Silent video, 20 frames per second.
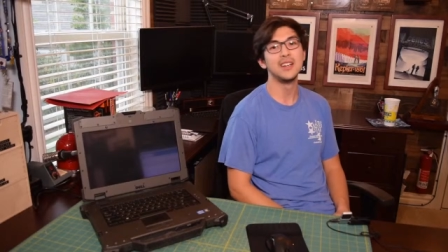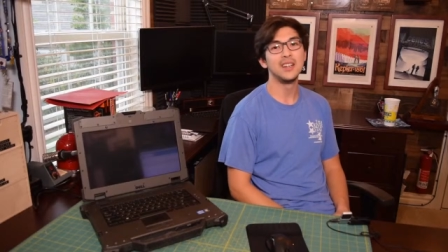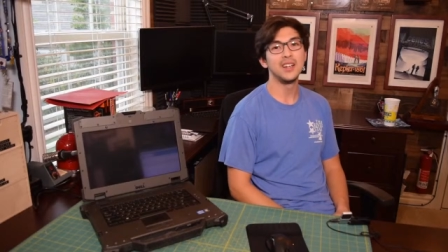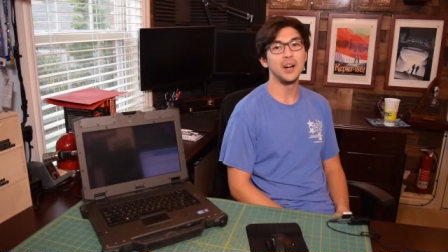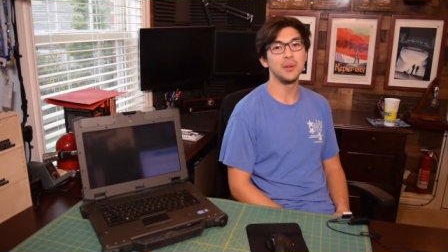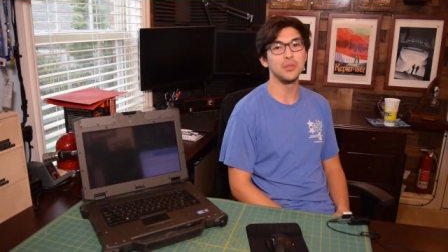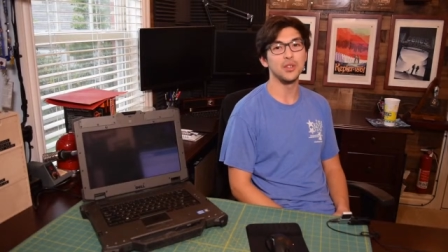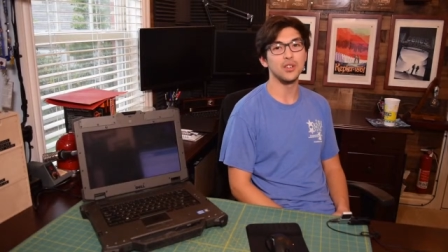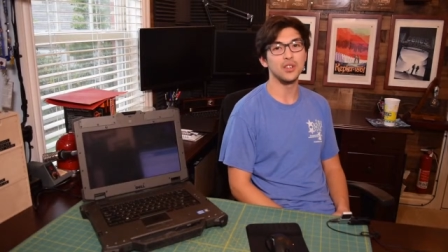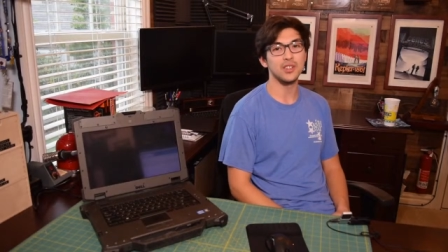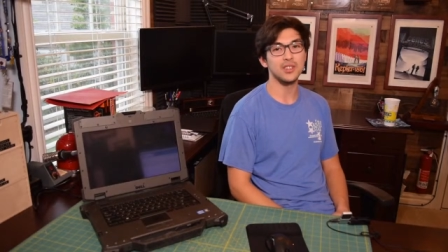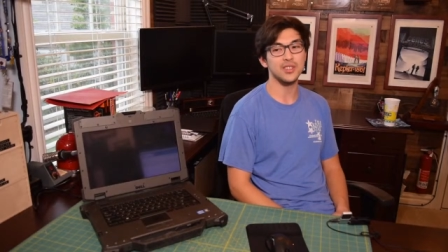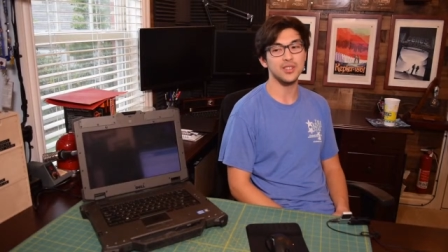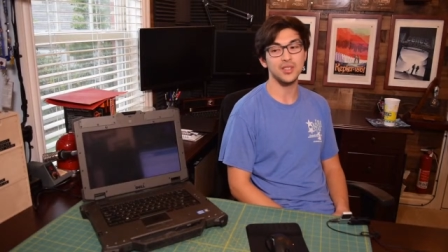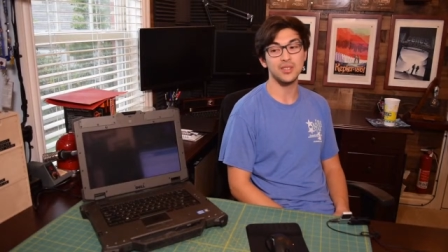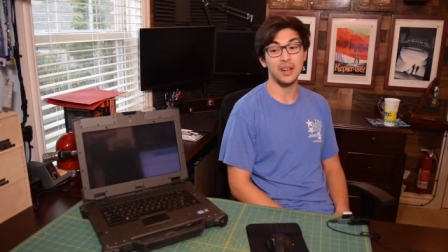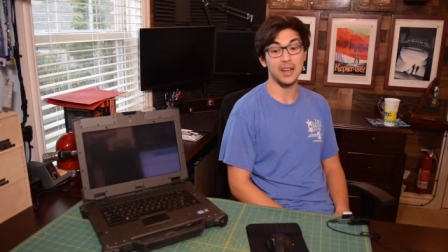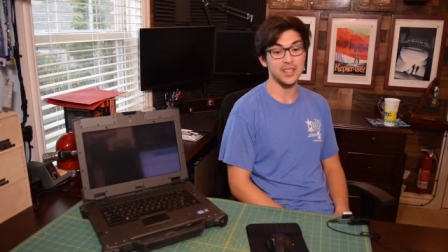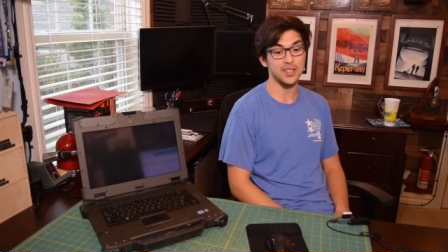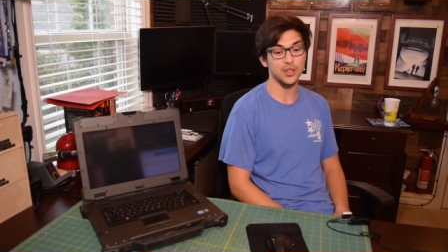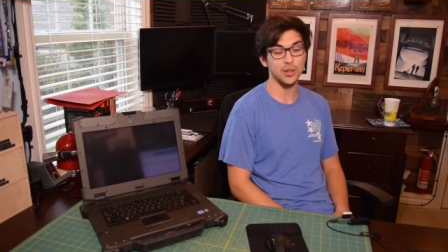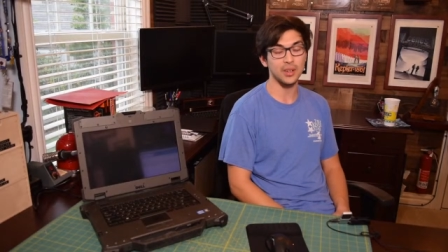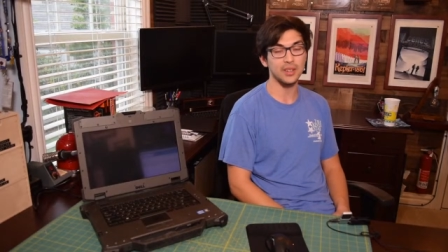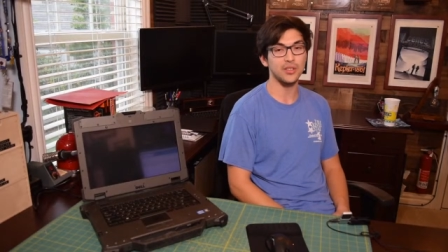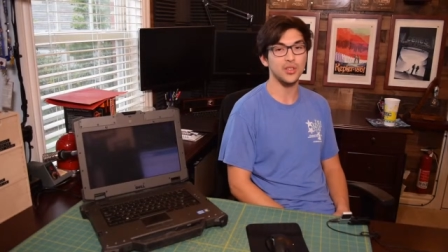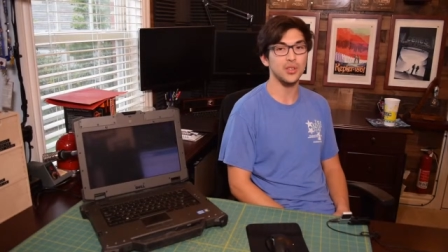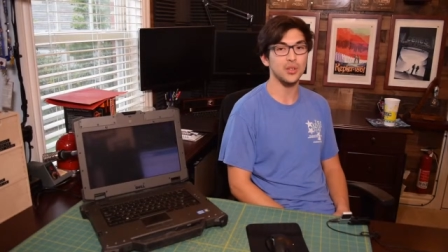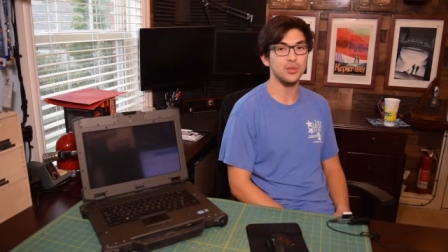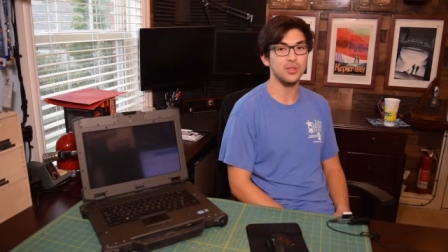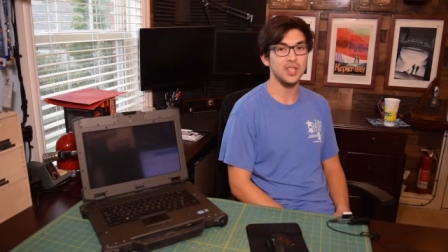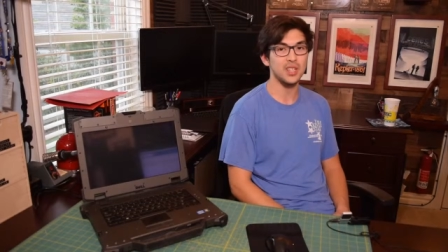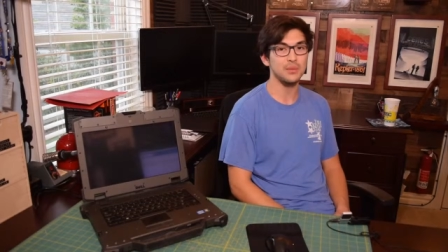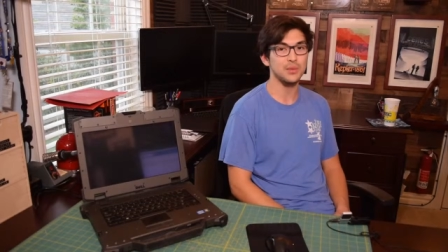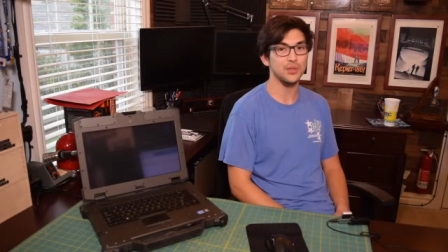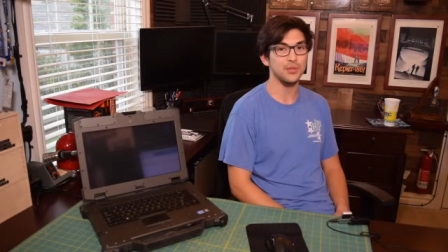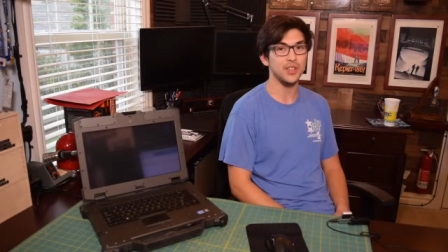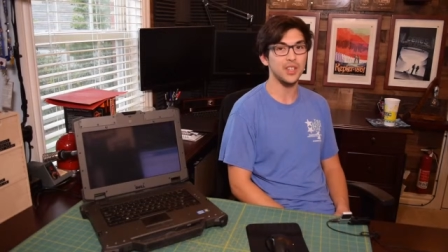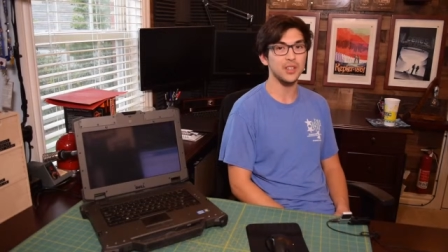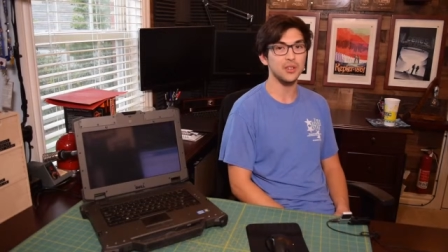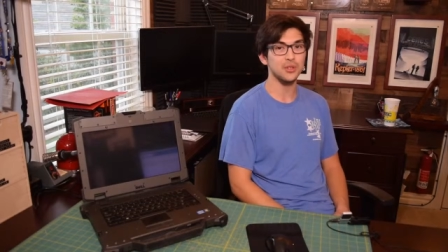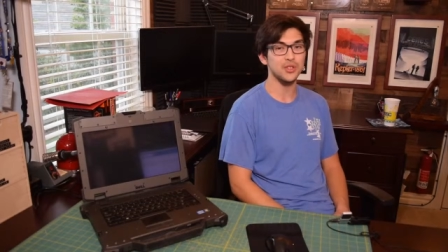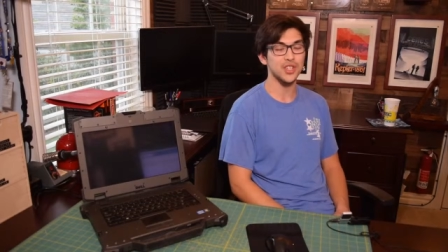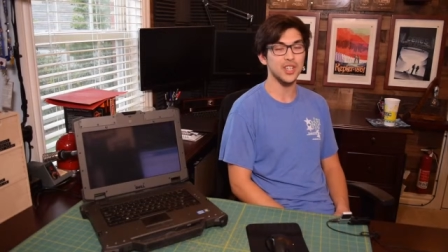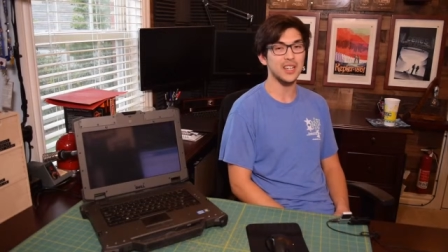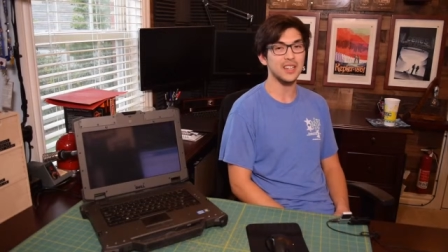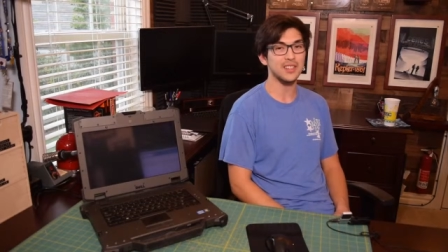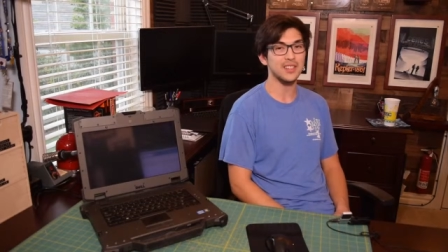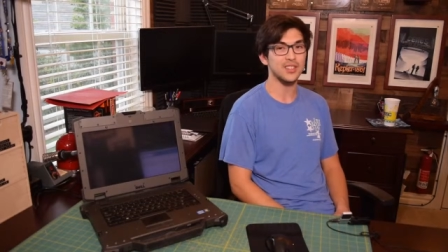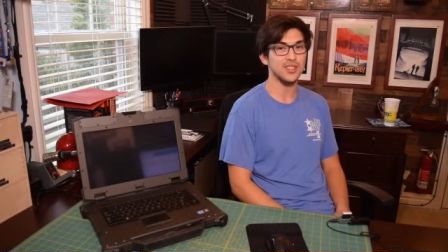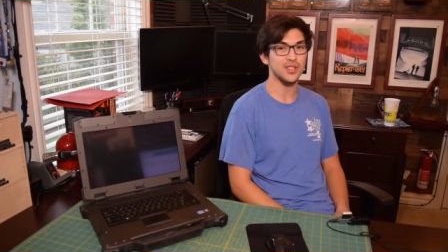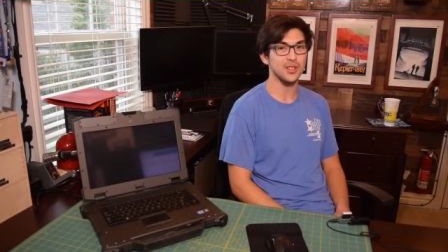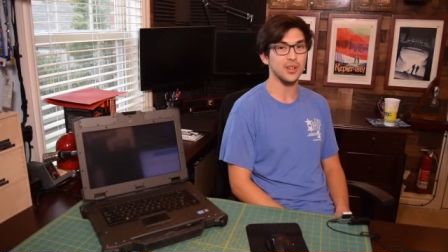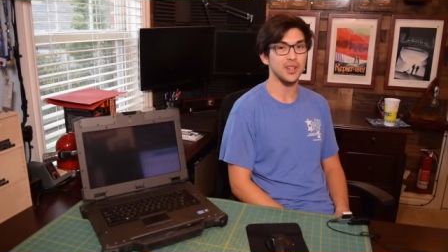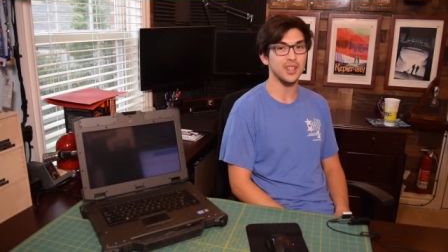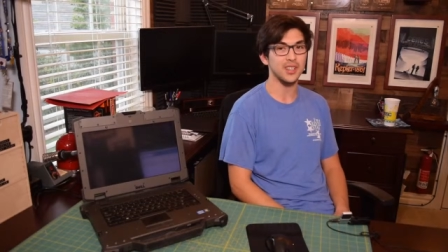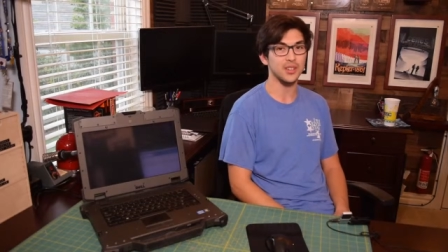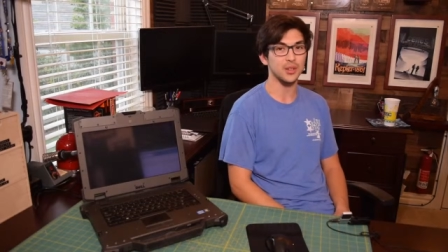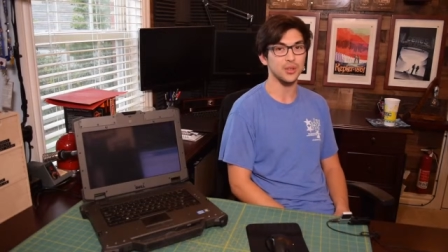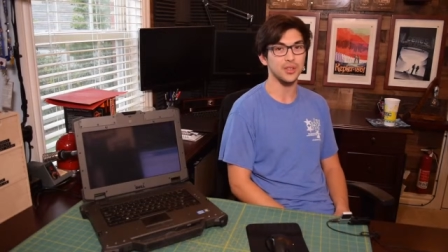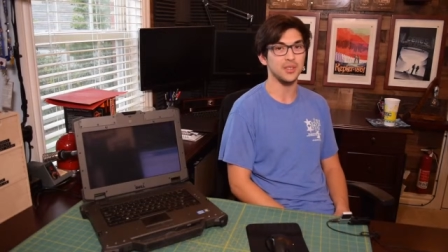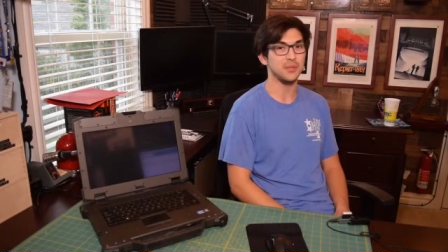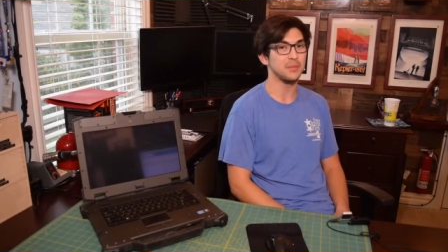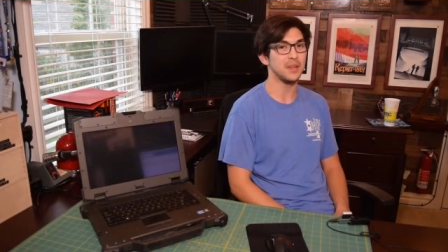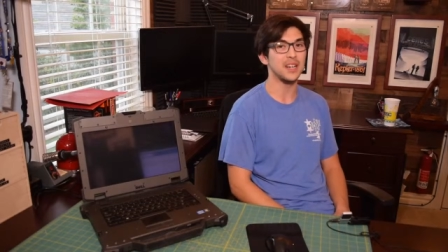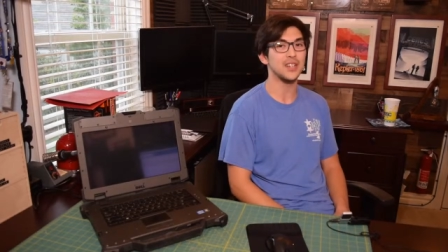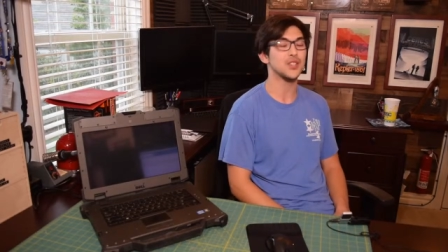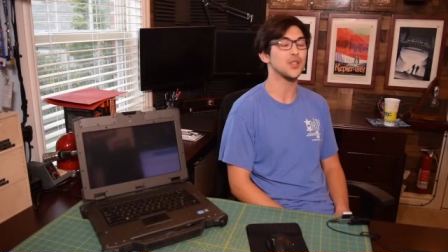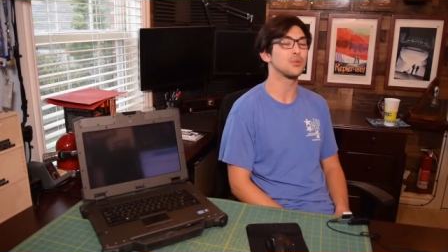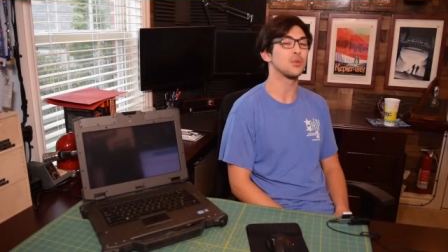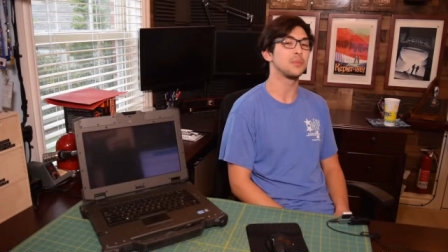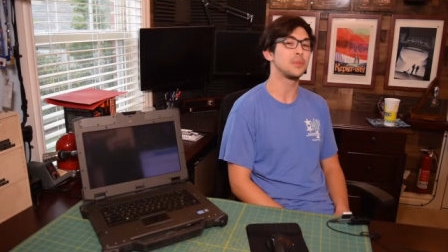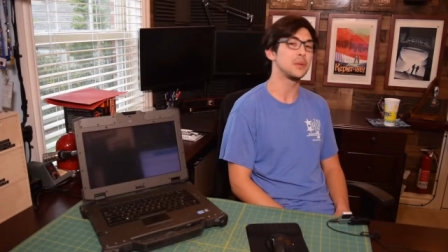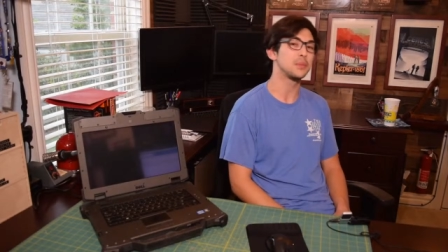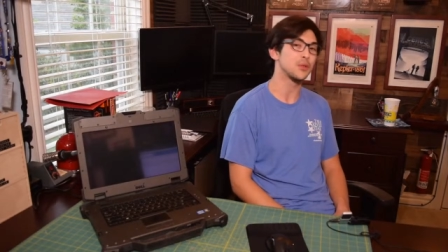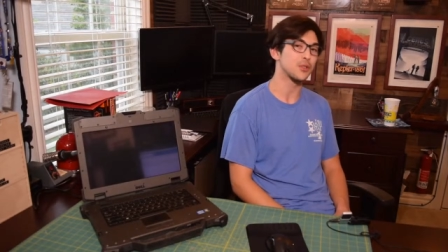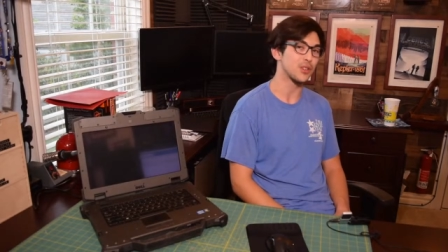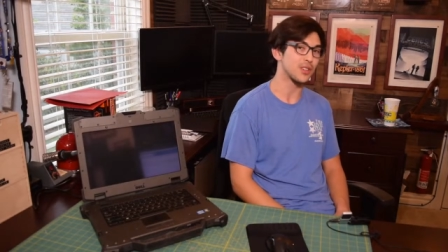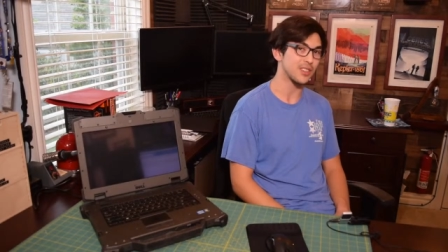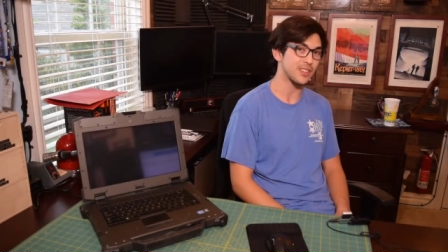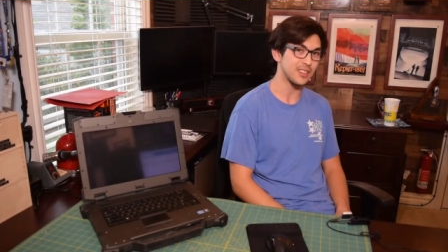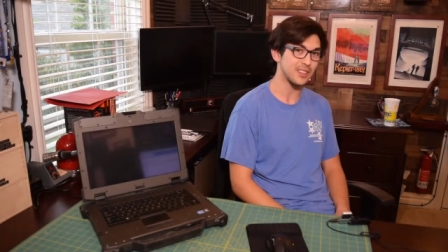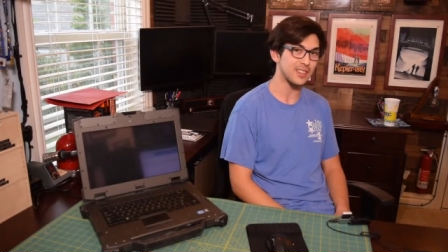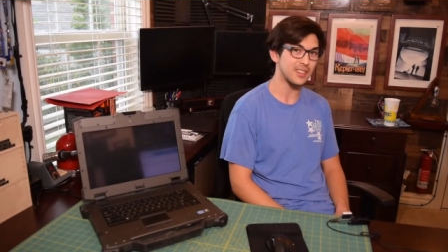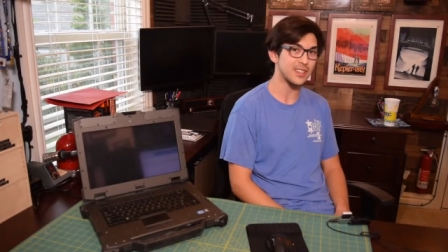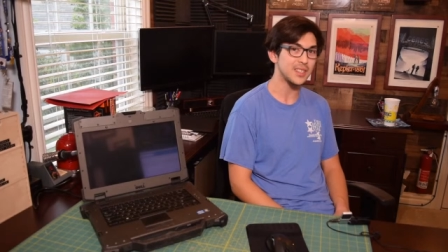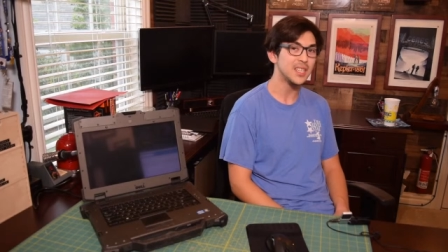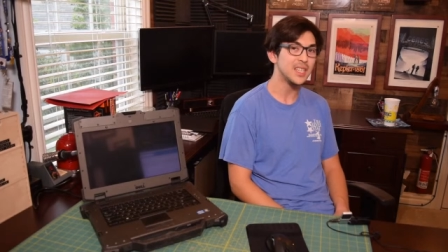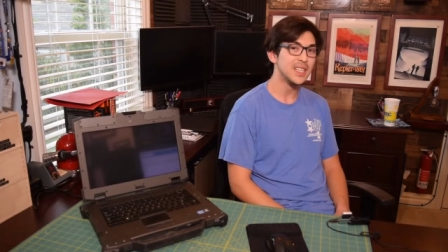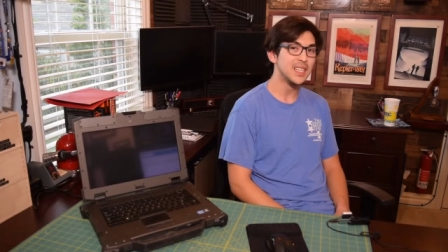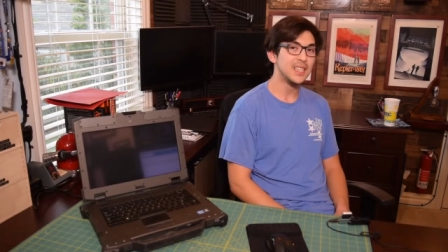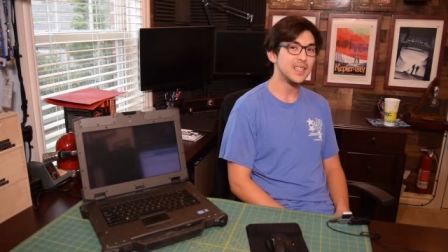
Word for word: Um, though I, I still have to do Teams video chats, so I can only imagine what people are thinking.